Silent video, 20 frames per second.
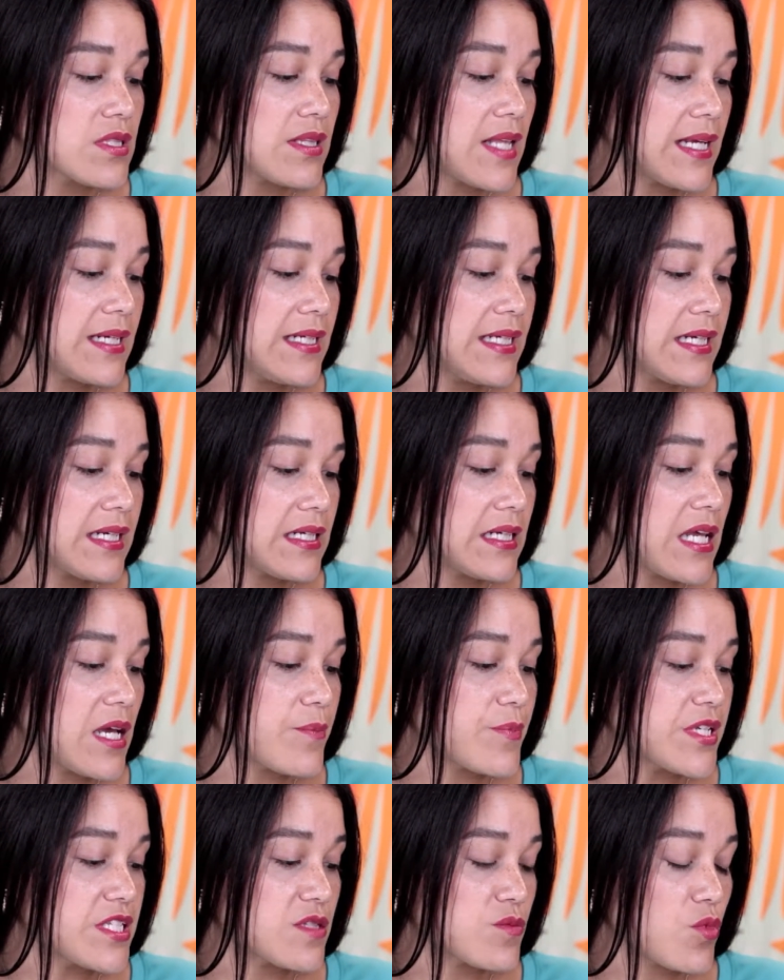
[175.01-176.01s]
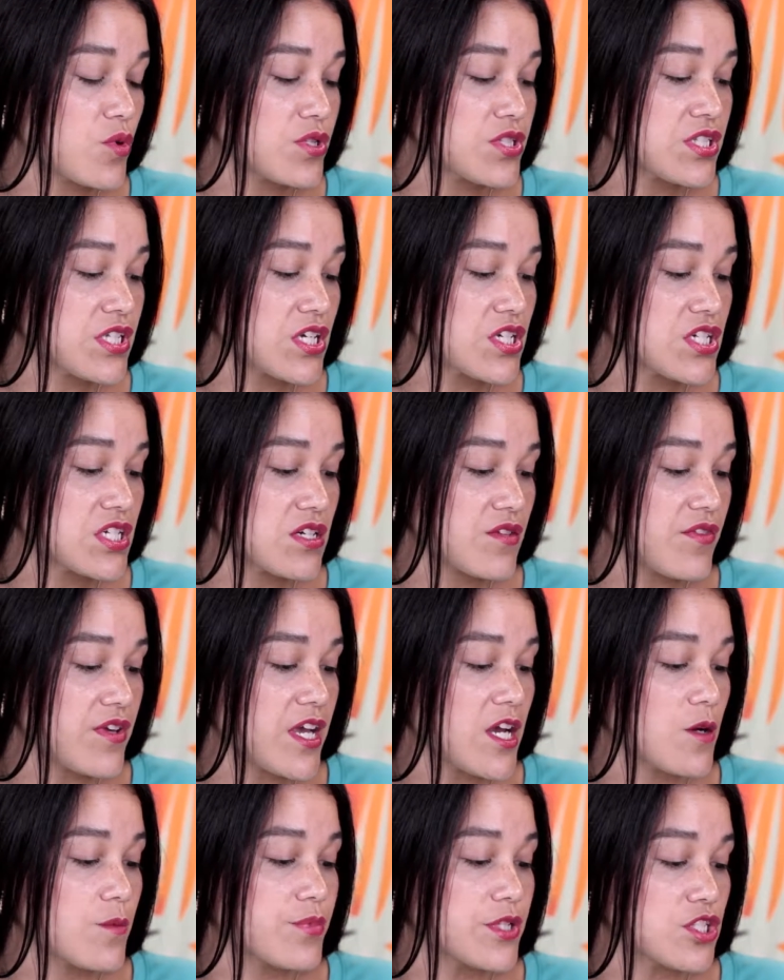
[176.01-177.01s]
lightly clamp a small section of
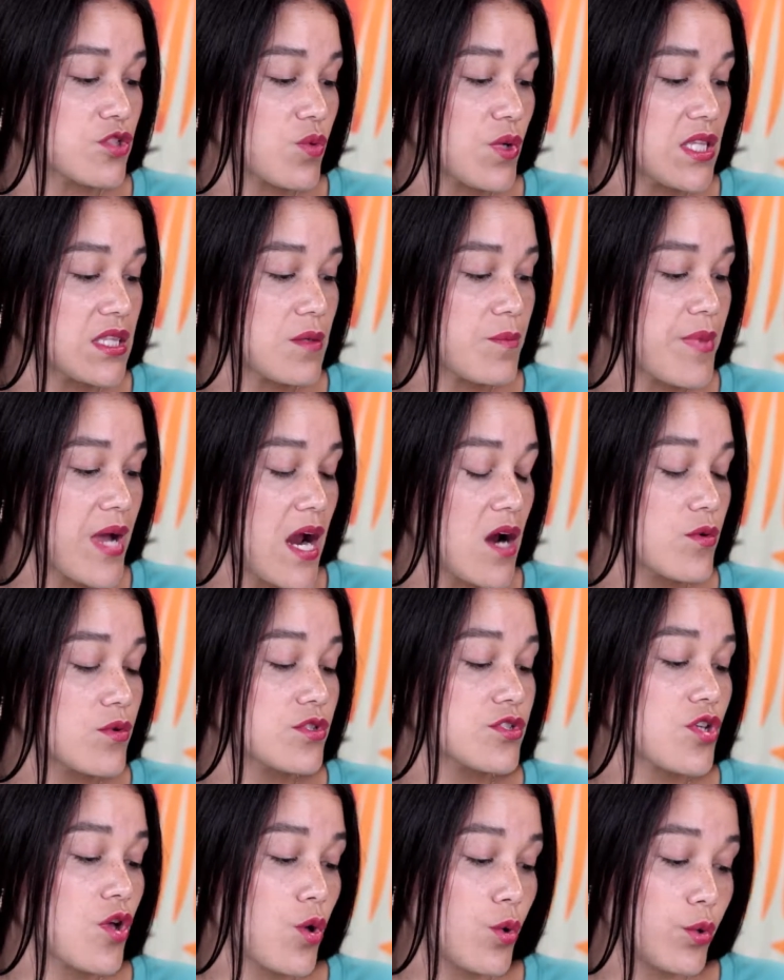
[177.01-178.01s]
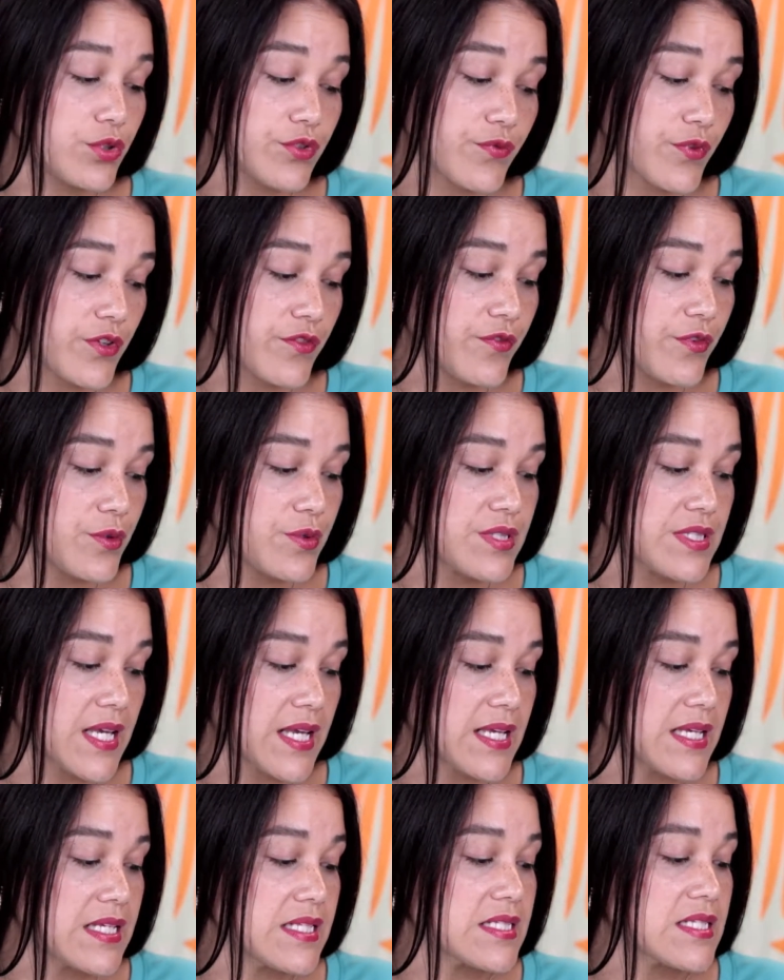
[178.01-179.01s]
hair between the barrels, hold for a few
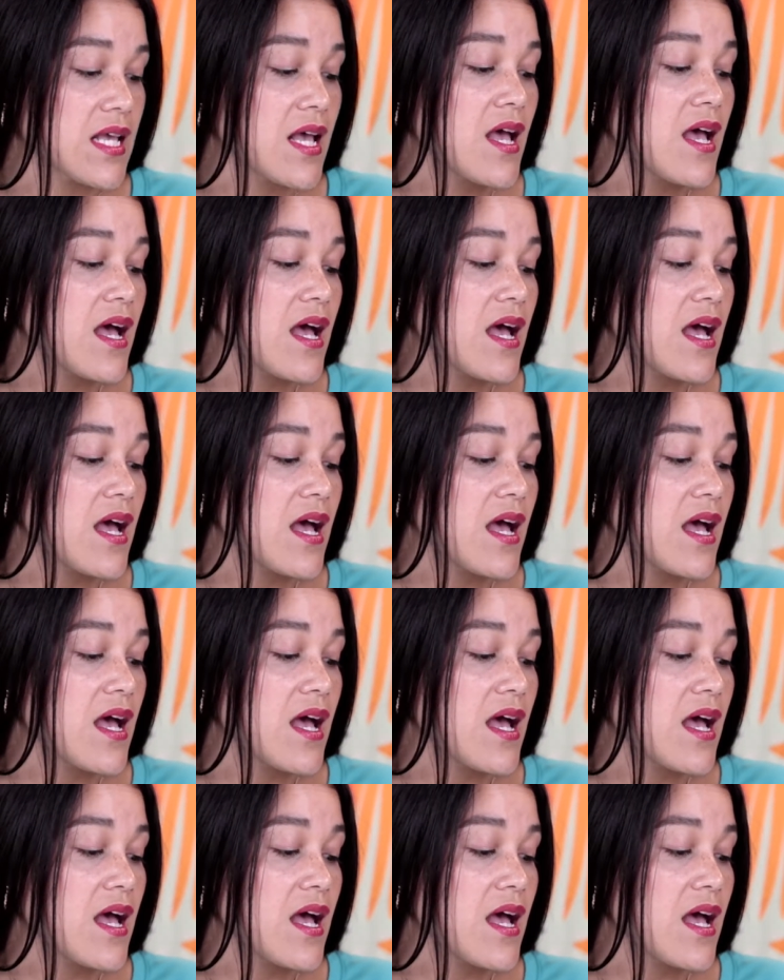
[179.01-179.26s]
seconds,